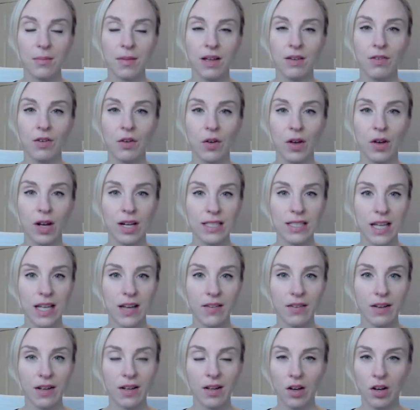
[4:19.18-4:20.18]
if you guys
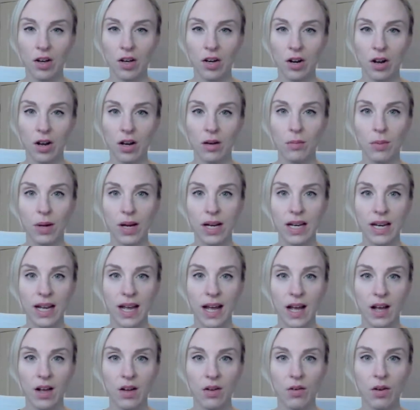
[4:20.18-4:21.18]
haven't caught on by
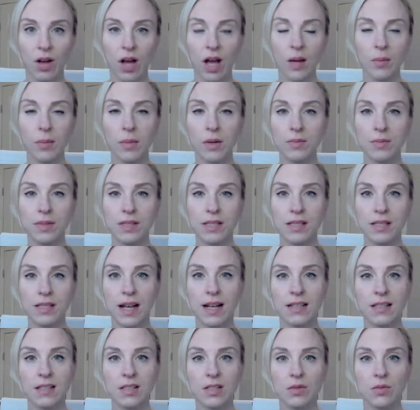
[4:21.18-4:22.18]
now, I'm
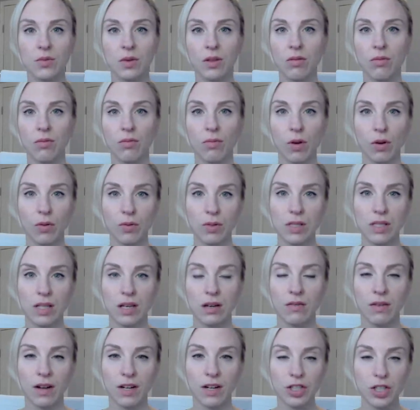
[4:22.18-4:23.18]
obsessed with
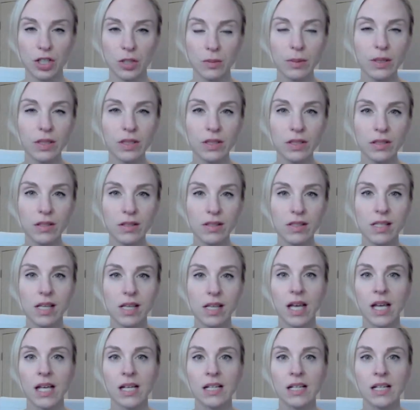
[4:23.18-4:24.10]
roasted vegetables.